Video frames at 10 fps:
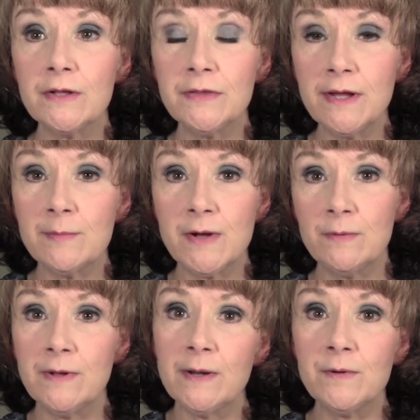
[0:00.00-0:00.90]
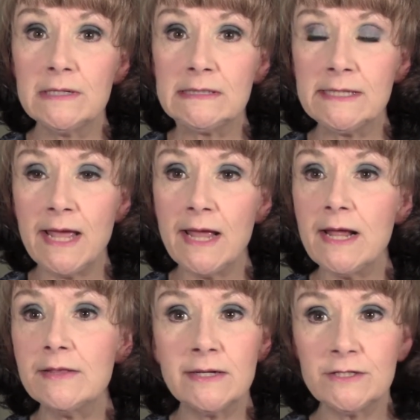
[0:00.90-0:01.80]
think about what I want to say,
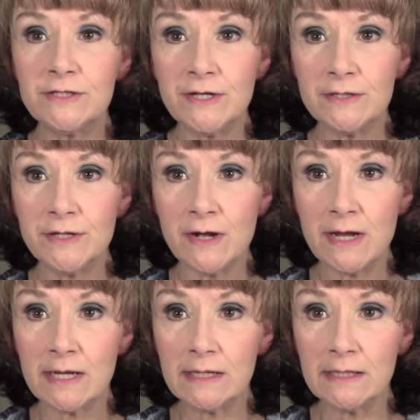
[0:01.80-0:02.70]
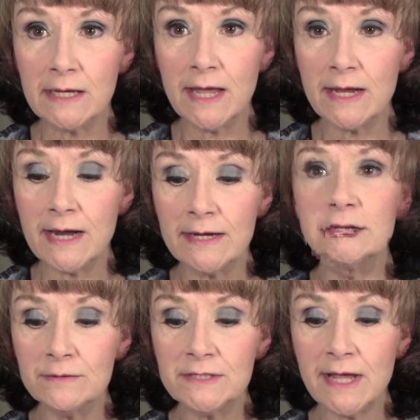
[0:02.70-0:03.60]
and then I just start talking. And I
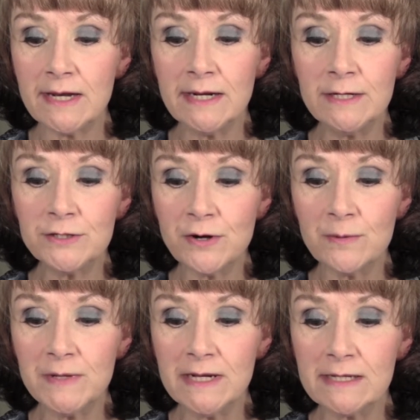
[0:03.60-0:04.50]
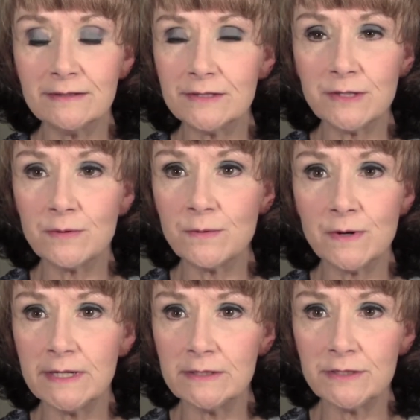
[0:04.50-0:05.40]
don't say an intro because it's so
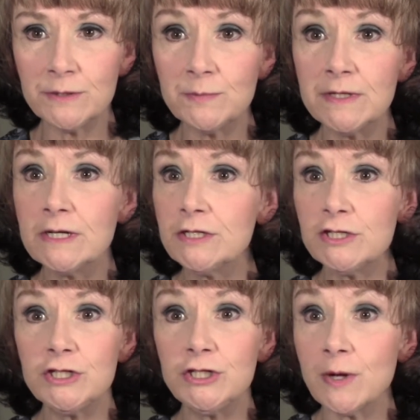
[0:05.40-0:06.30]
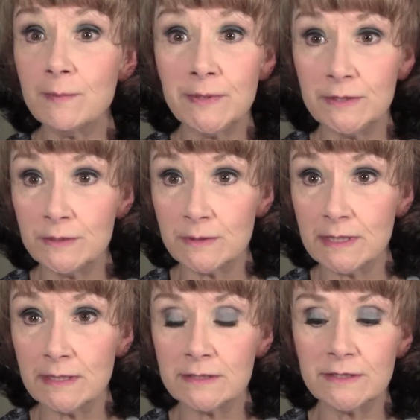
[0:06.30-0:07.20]
corny and stupid. Just jump into
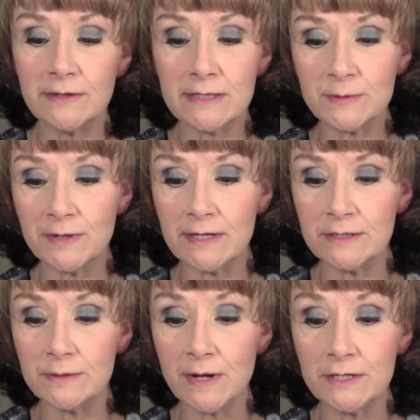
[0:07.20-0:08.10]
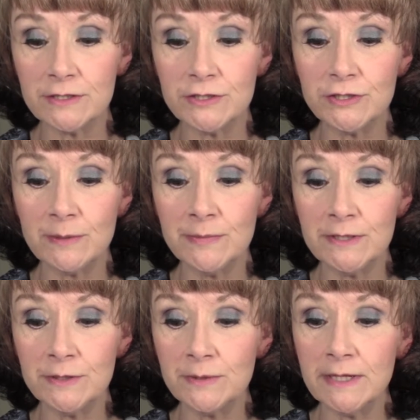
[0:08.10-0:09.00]
it. And so that's what I do. I just jump
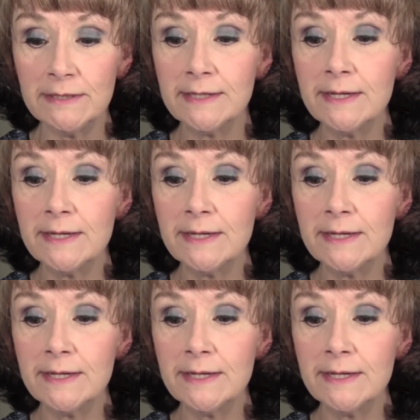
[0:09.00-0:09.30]
into it,